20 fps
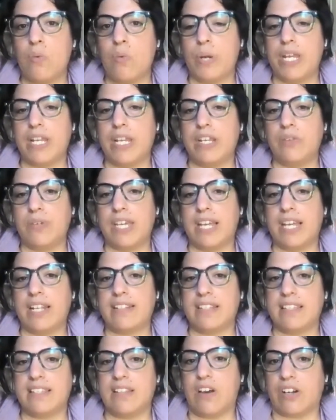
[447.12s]
when you get
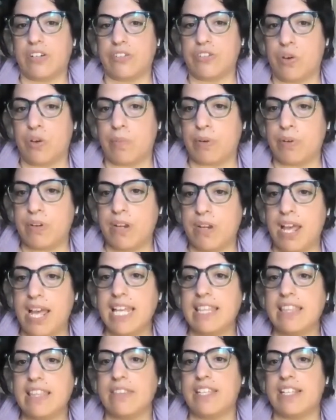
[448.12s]
to October
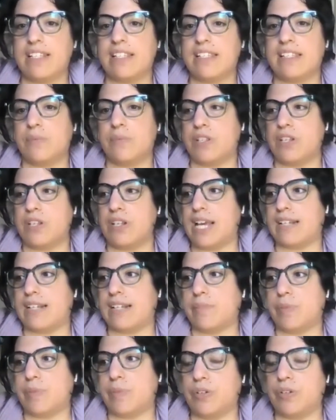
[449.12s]
9th, this is when the
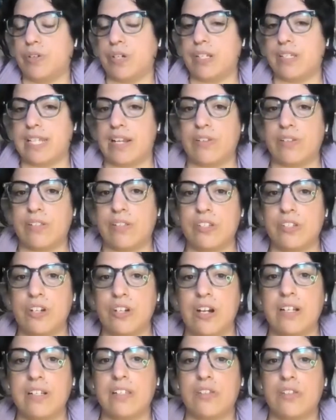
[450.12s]
next Mercury cycle
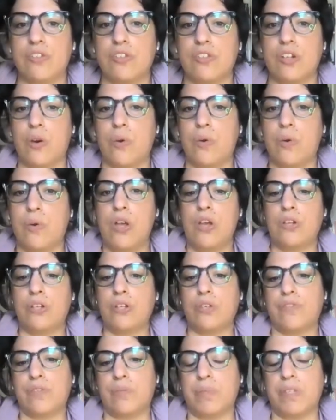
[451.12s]
starts. So
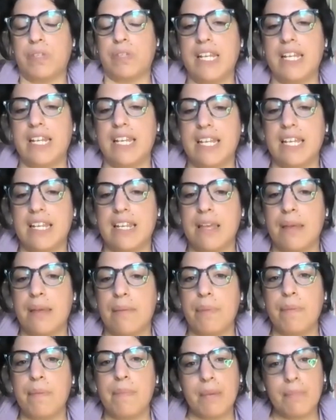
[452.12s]
you've completed,
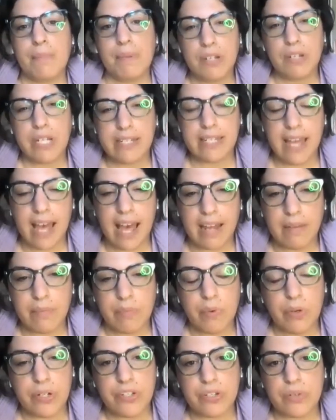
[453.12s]
but maybe you need to add
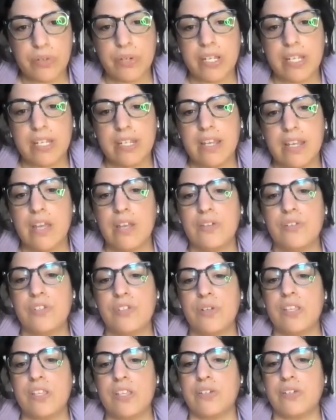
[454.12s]
more to it.
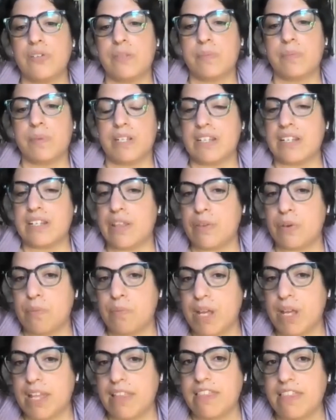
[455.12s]
So then you spend another
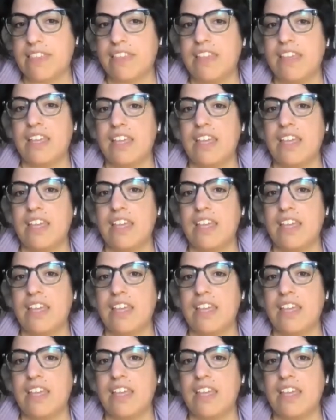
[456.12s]
month